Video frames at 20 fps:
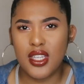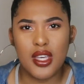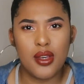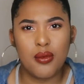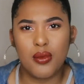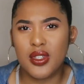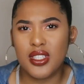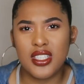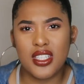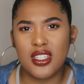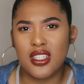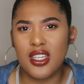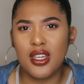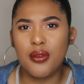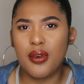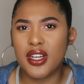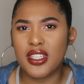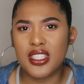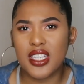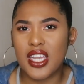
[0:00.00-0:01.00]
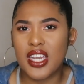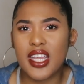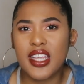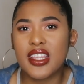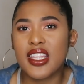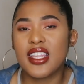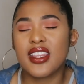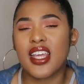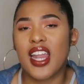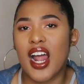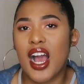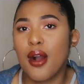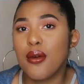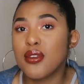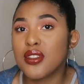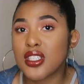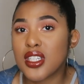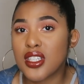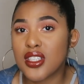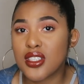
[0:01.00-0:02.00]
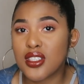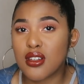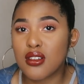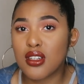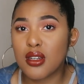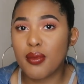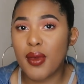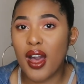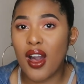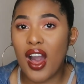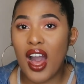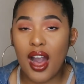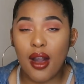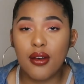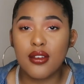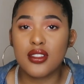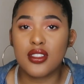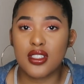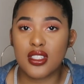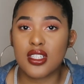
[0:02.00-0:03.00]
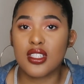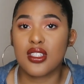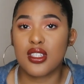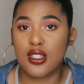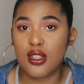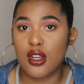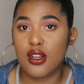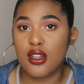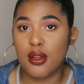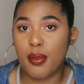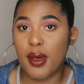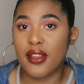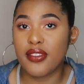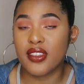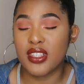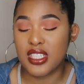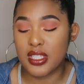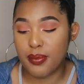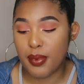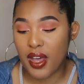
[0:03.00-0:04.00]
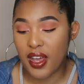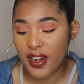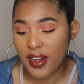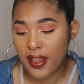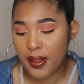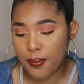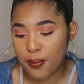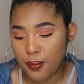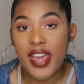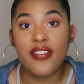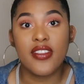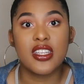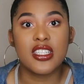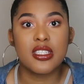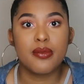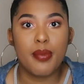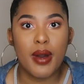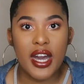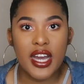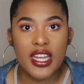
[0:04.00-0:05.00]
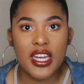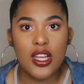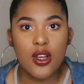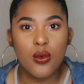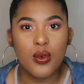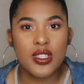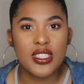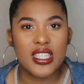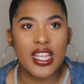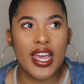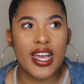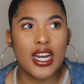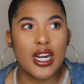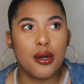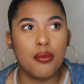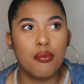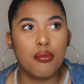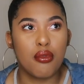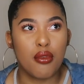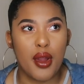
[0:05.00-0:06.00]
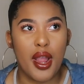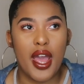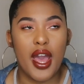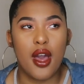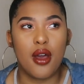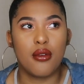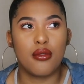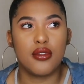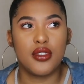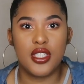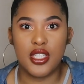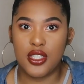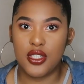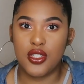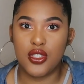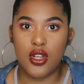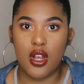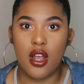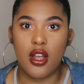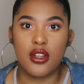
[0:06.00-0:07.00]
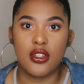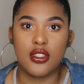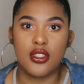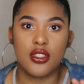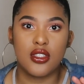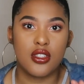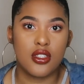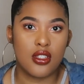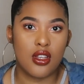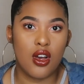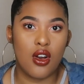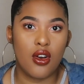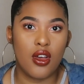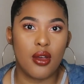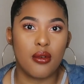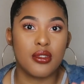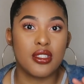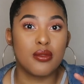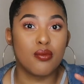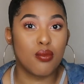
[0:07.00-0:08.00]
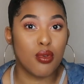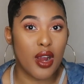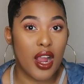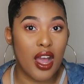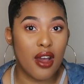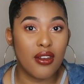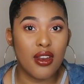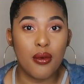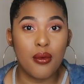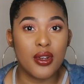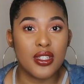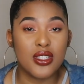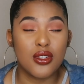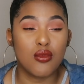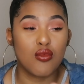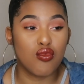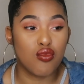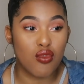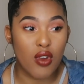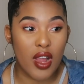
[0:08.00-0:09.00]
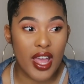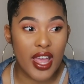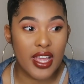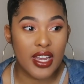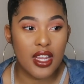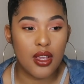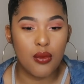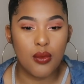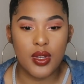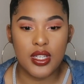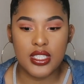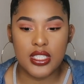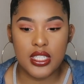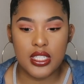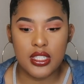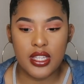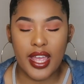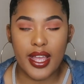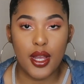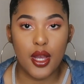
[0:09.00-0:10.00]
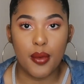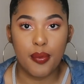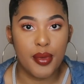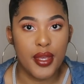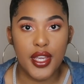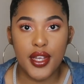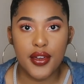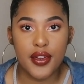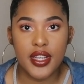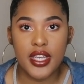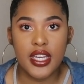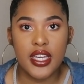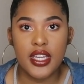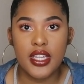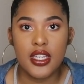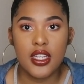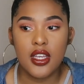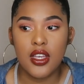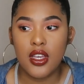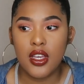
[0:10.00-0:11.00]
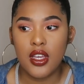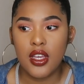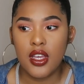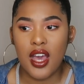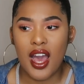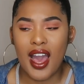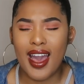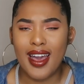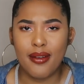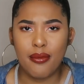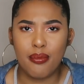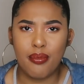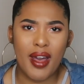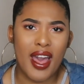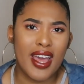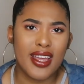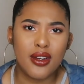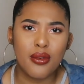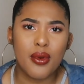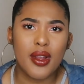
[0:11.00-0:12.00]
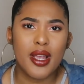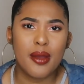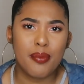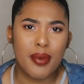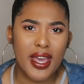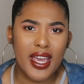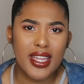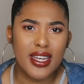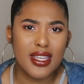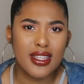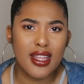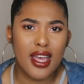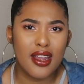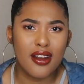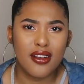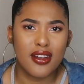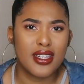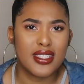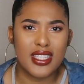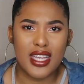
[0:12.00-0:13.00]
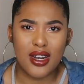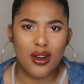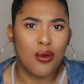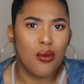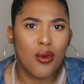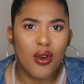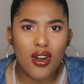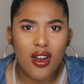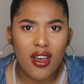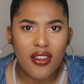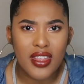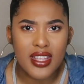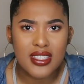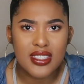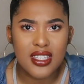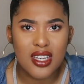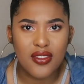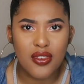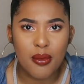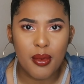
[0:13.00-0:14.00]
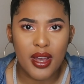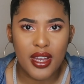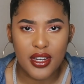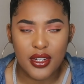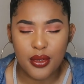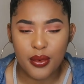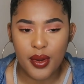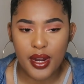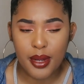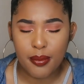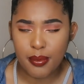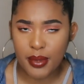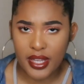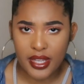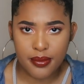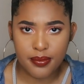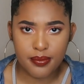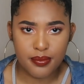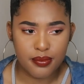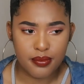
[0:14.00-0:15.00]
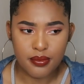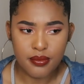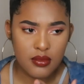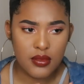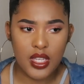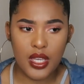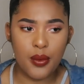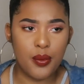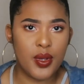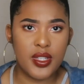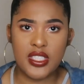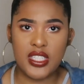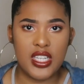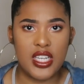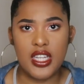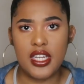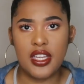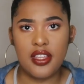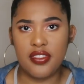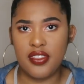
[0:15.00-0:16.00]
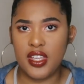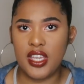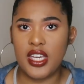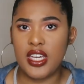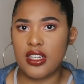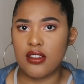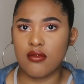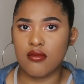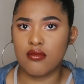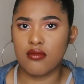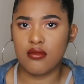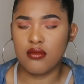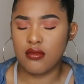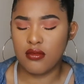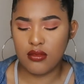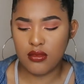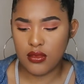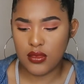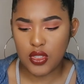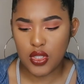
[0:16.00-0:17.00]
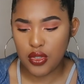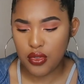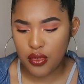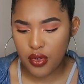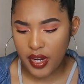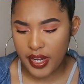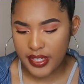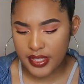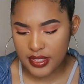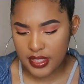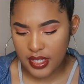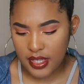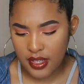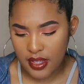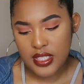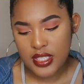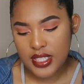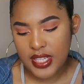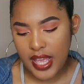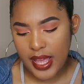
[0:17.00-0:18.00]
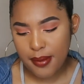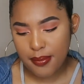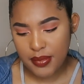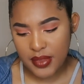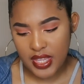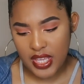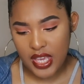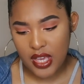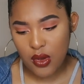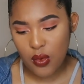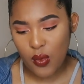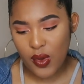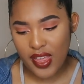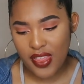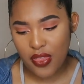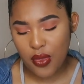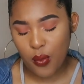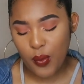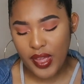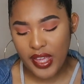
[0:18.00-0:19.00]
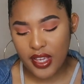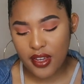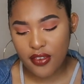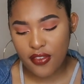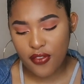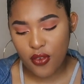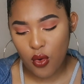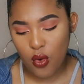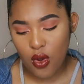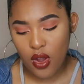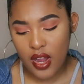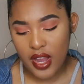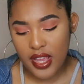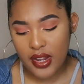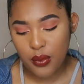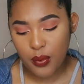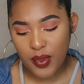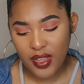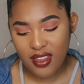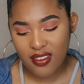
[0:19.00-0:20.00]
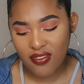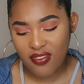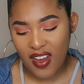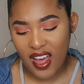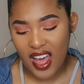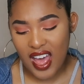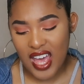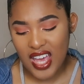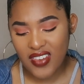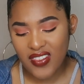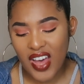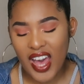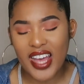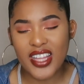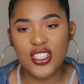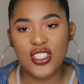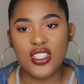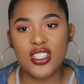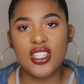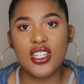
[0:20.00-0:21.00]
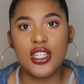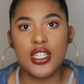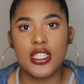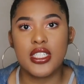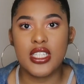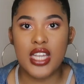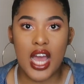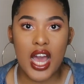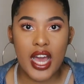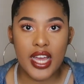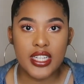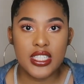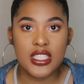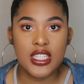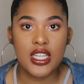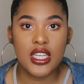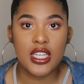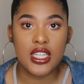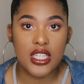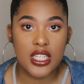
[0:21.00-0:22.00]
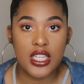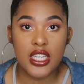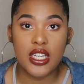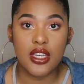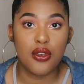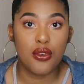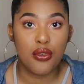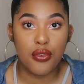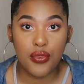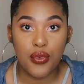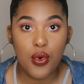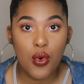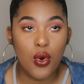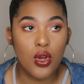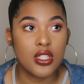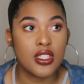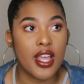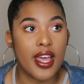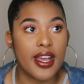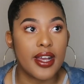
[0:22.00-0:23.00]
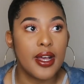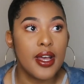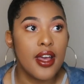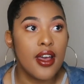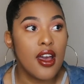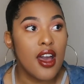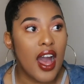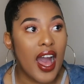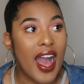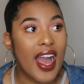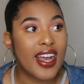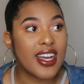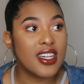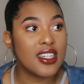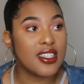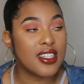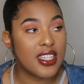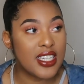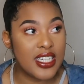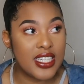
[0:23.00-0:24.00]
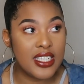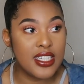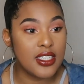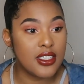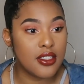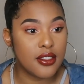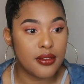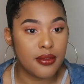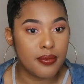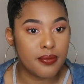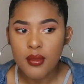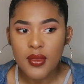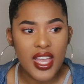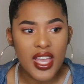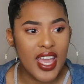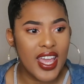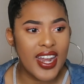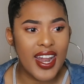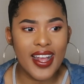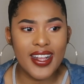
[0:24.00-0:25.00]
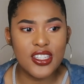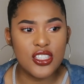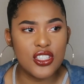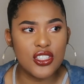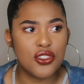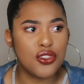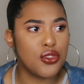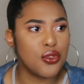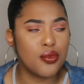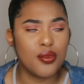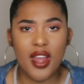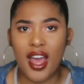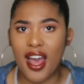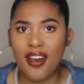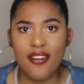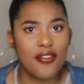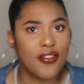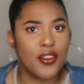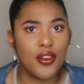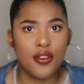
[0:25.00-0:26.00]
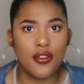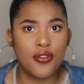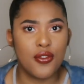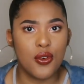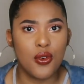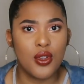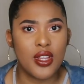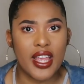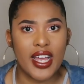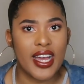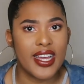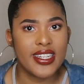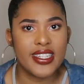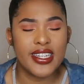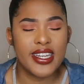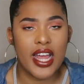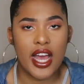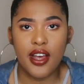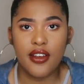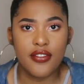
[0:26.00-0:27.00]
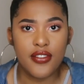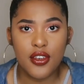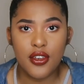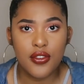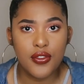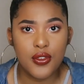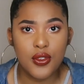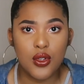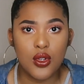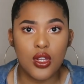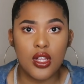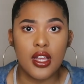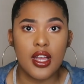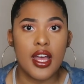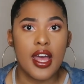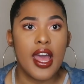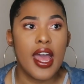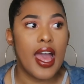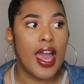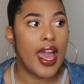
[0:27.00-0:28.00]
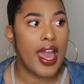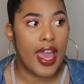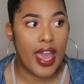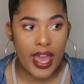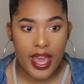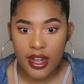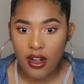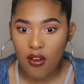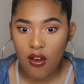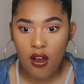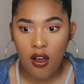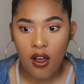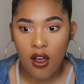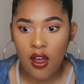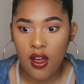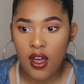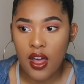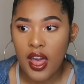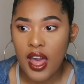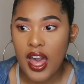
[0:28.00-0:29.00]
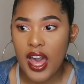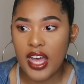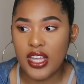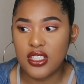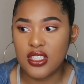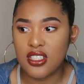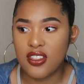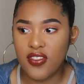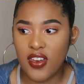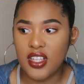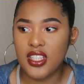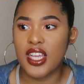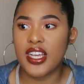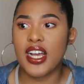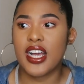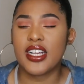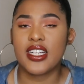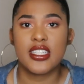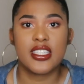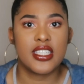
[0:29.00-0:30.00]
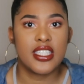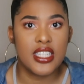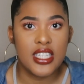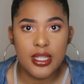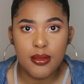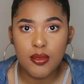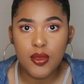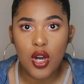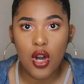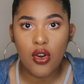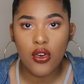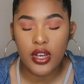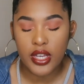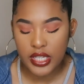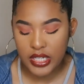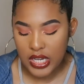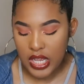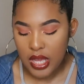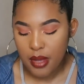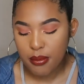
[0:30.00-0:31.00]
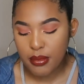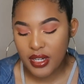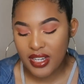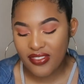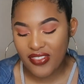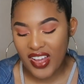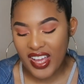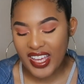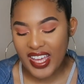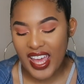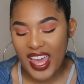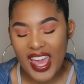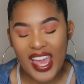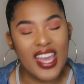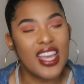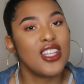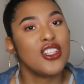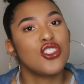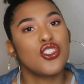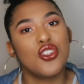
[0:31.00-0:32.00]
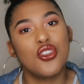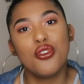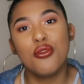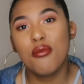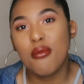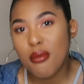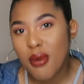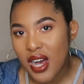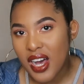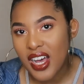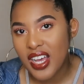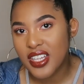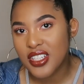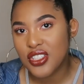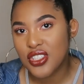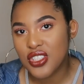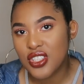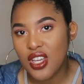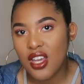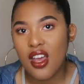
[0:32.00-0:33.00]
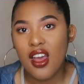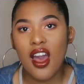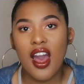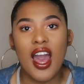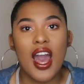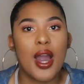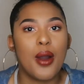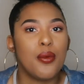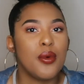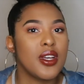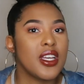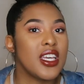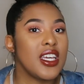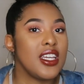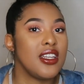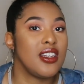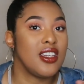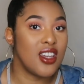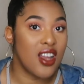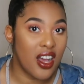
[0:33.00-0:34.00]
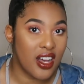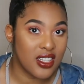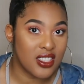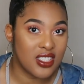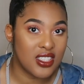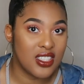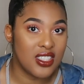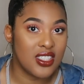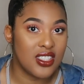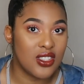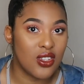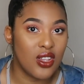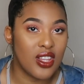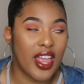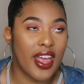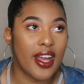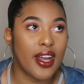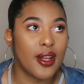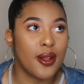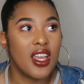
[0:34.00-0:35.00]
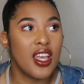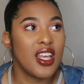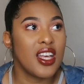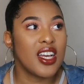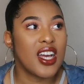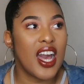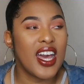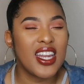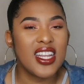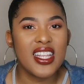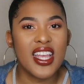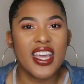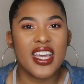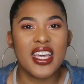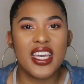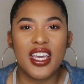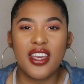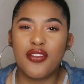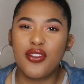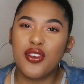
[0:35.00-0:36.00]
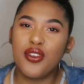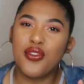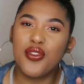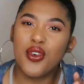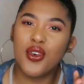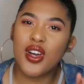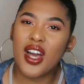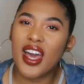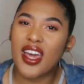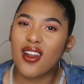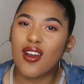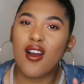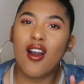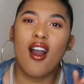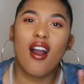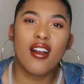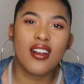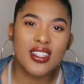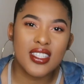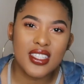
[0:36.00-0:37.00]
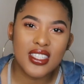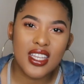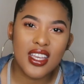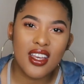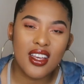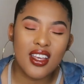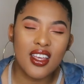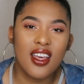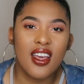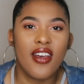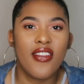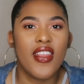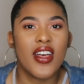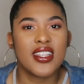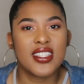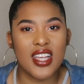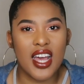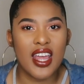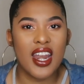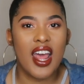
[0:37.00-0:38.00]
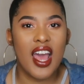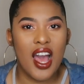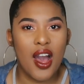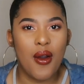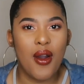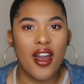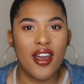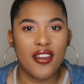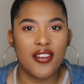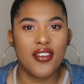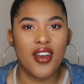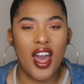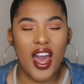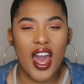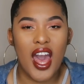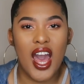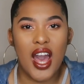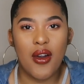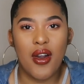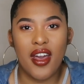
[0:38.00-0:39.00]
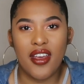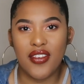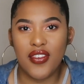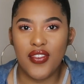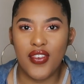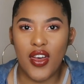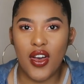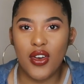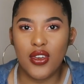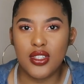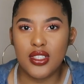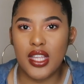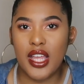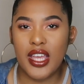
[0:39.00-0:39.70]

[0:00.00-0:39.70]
It wasn't anything that I was concerned about. I was just concerned about the spotting. And the spotting was like a brown discharge. So it was brown. It wasn't red. It wasn't like a period. I had to wear a panty liner because I don't want all that stuff in my underwear. But it wasn't anything too crazy. Same thing with week four and week five. I just could not get full. Like I could eat and I just do not feel full. Like I did not feel full at all. I just felt like I could keep going, but if I ate too much, I would get nauseous. So like, kind of like if you feel kind of car sick, that's kind of how I felt.